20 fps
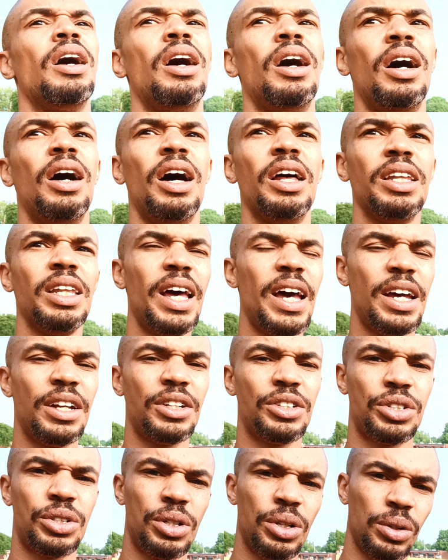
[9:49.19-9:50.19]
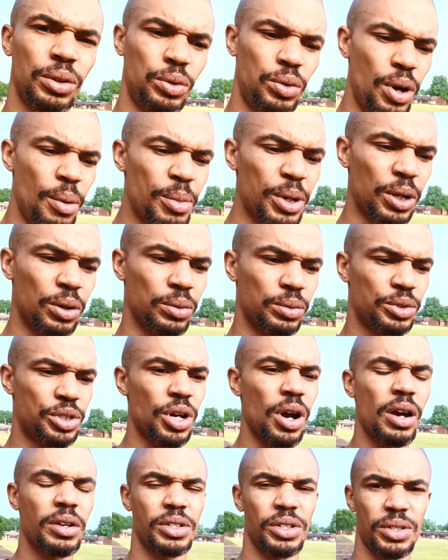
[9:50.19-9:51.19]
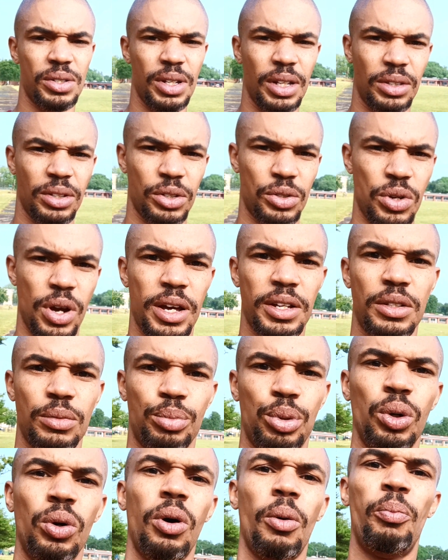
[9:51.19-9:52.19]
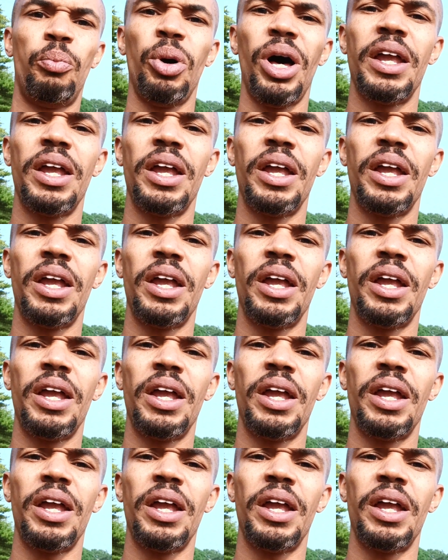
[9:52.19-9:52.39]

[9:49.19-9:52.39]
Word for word: uh, alleged criminal charges that they're trying to pull.